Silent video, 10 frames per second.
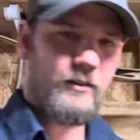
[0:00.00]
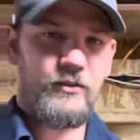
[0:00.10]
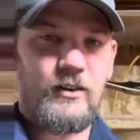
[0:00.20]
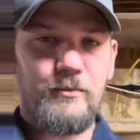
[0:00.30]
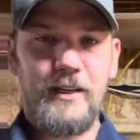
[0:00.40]

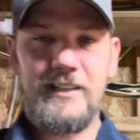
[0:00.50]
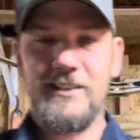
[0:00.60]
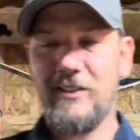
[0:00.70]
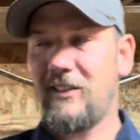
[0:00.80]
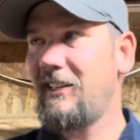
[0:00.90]
front piece
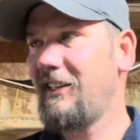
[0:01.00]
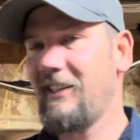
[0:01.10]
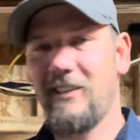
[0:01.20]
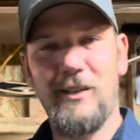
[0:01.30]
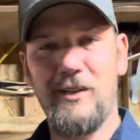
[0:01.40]
on and
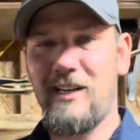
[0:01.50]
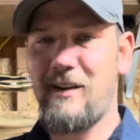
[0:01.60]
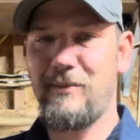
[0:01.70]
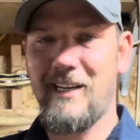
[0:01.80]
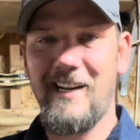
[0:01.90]
then start
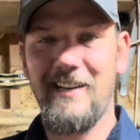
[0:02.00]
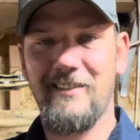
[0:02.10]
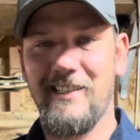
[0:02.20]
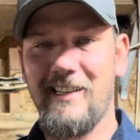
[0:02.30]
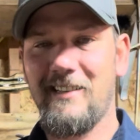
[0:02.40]
shaping the
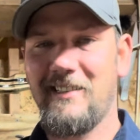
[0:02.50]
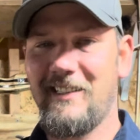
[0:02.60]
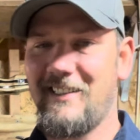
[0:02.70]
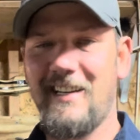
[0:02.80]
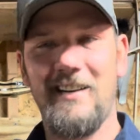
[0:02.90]
handle out
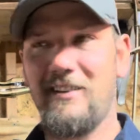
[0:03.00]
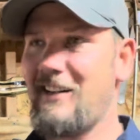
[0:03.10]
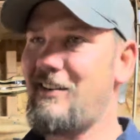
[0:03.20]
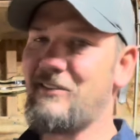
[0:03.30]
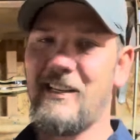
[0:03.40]
and sand her
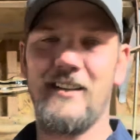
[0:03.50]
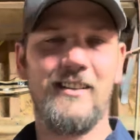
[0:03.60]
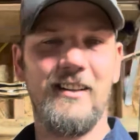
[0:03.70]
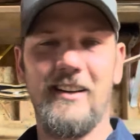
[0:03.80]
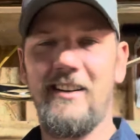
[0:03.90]
down and get her
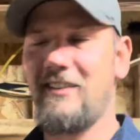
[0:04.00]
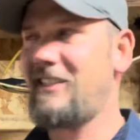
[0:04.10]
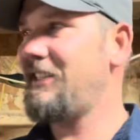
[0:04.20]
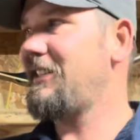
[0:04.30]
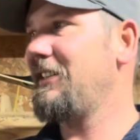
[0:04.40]
cleared and
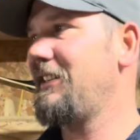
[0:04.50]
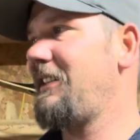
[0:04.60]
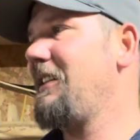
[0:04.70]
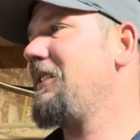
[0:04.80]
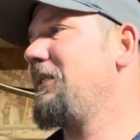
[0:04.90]
she's good to
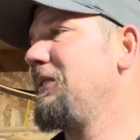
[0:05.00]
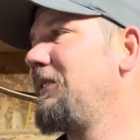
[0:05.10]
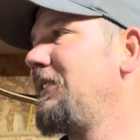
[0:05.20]
go.